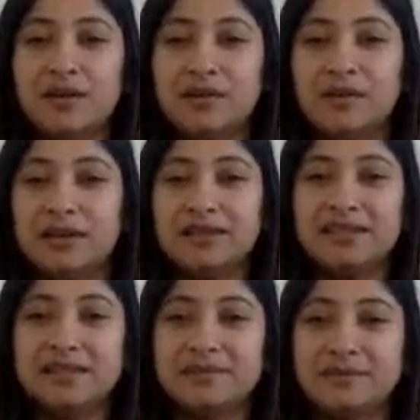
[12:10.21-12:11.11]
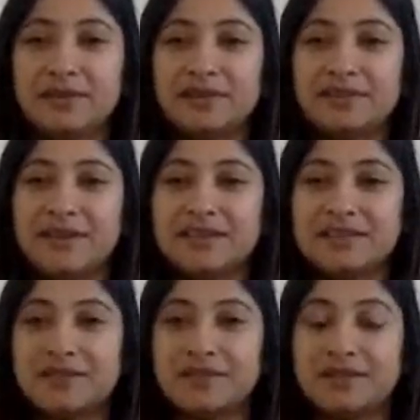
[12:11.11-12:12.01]
until for the rest
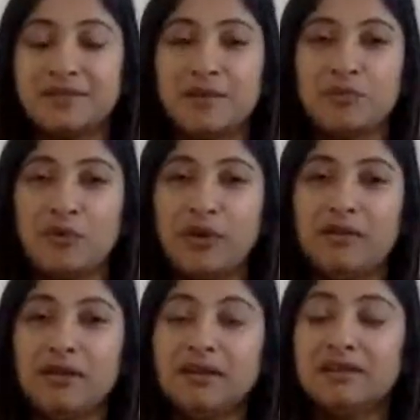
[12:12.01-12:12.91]
of the February.